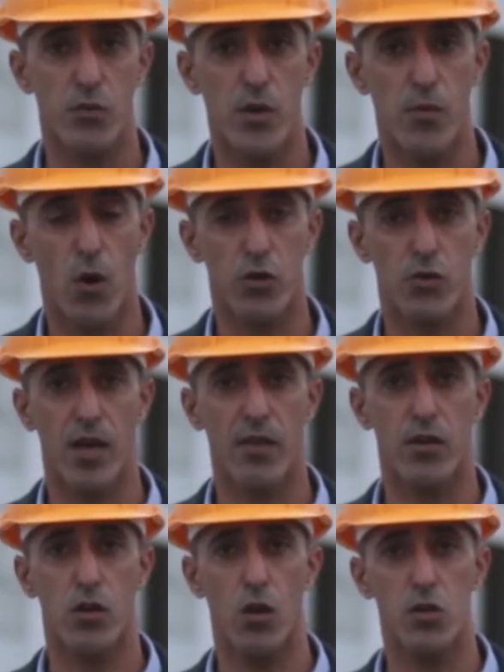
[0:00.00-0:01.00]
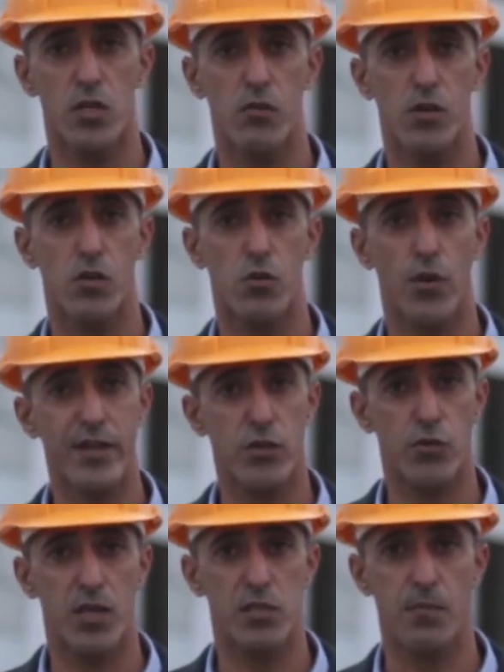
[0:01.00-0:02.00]
year, we worked together closely with
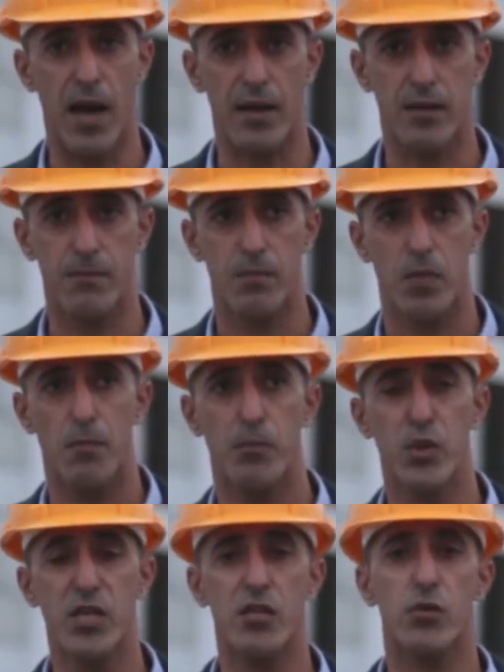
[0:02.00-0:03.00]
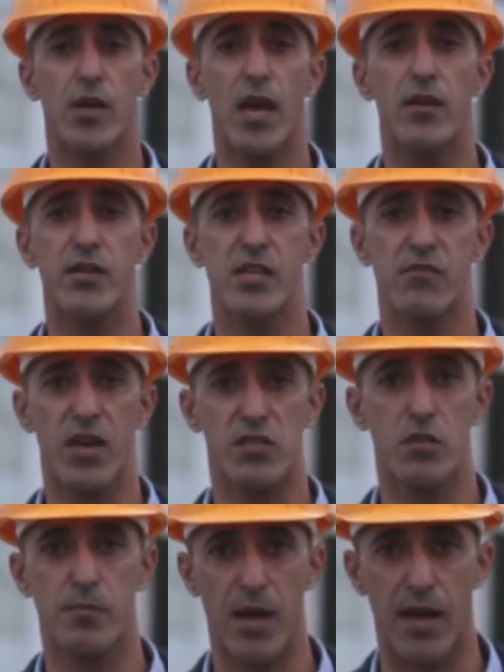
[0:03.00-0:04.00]
Credit West Bank, putting together an
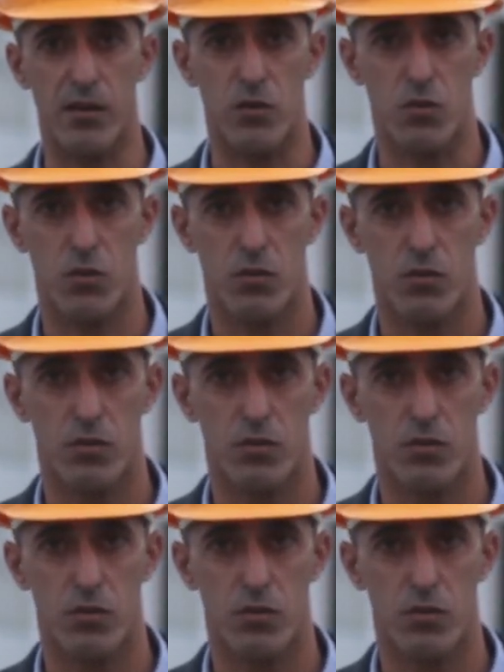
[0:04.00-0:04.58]
investor package.